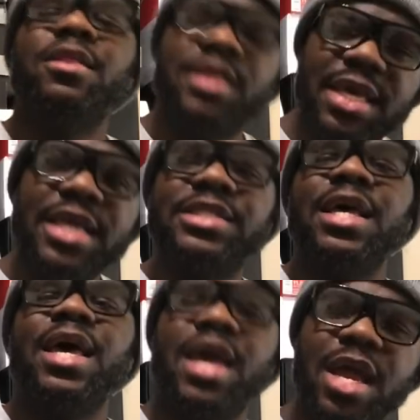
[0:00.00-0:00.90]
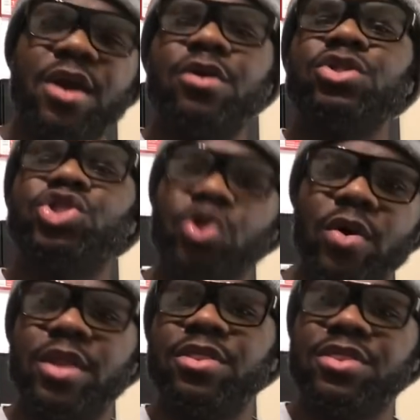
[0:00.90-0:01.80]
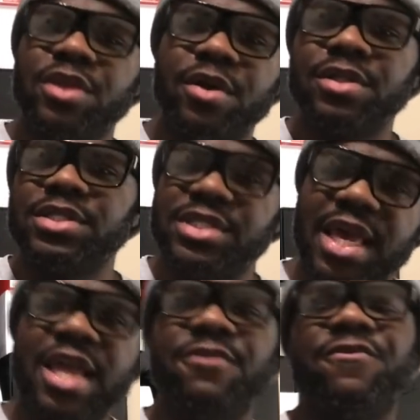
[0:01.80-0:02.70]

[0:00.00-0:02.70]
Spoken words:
these Air Jordan 13